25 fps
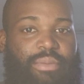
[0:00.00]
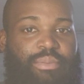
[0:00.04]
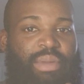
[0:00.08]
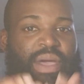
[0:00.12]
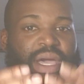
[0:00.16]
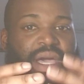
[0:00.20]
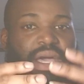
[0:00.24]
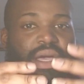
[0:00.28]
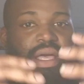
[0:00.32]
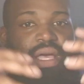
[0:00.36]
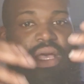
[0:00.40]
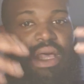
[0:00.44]
a
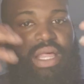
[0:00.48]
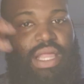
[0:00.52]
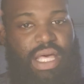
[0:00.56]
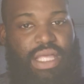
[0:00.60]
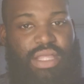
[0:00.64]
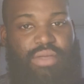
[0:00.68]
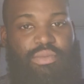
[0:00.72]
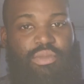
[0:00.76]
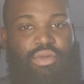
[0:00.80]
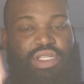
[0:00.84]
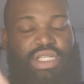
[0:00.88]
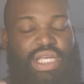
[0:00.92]
big like
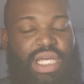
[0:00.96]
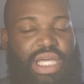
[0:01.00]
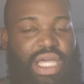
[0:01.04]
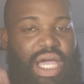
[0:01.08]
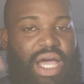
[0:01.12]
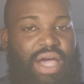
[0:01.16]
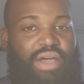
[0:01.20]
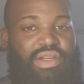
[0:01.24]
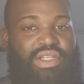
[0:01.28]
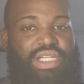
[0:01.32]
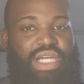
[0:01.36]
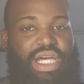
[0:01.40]
the Most High
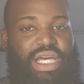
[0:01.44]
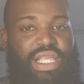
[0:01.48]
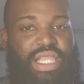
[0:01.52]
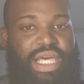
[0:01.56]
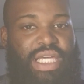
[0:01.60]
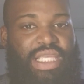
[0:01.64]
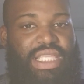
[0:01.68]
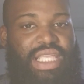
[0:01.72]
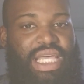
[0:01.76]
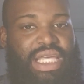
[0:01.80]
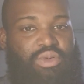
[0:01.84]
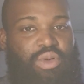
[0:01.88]
Yahushua.
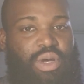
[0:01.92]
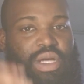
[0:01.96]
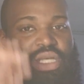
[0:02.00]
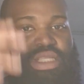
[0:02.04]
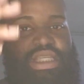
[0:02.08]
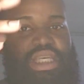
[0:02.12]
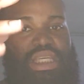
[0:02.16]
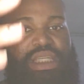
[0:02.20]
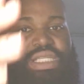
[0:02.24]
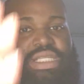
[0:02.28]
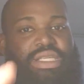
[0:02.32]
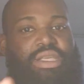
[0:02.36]
Like that's why it
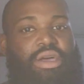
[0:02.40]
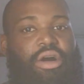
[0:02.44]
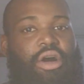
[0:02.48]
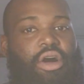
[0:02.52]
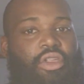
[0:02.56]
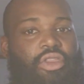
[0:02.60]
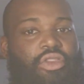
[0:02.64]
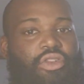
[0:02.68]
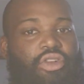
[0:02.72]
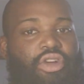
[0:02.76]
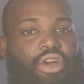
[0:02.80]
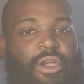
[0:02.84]
says he's the
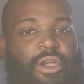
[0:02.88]
author